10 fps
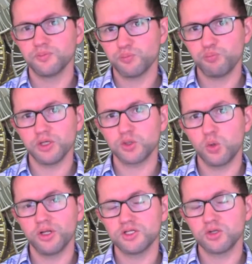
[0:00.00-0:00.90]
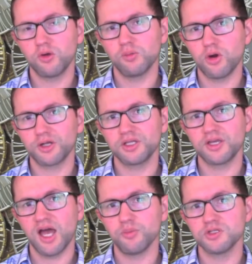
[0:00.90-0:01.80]
Bitcoin's total market
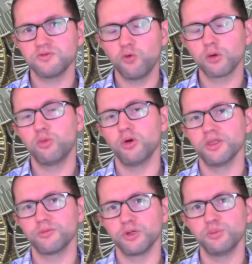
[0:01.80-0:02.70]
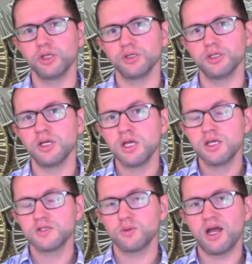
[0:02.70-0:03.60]
cap is $4.3 billion.
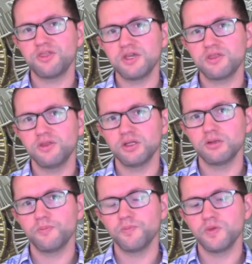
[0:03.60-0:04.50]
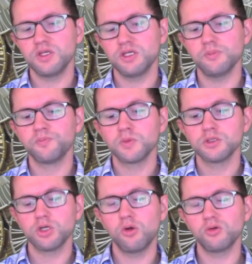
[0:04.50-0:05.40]
So I think that the
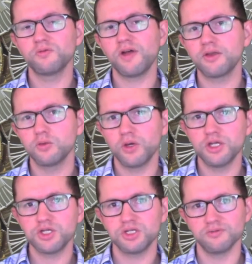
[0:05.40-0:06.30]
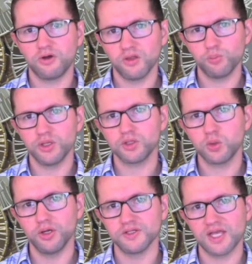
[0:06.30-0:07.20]
total valuation of all the
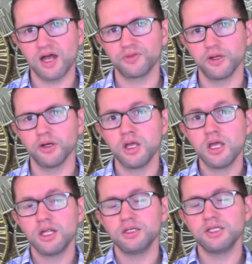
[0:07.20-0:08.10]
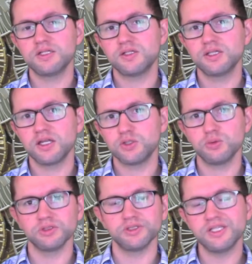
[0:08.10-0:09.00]
Bitcoins out there needs to get to
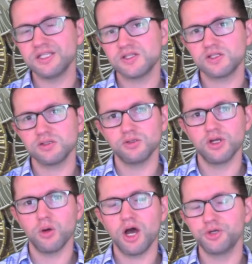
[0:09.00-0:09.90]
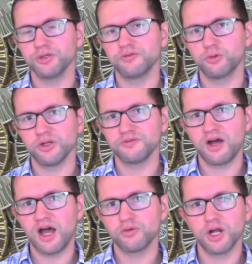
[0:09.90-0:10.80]
at least,
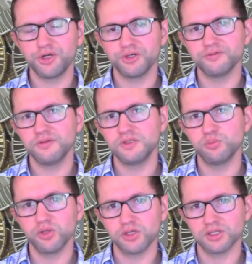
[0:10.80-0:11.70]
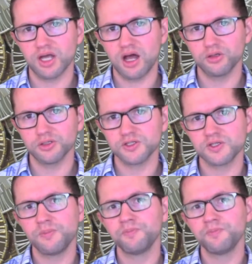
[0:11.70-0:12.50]
145 or 150 billion dollars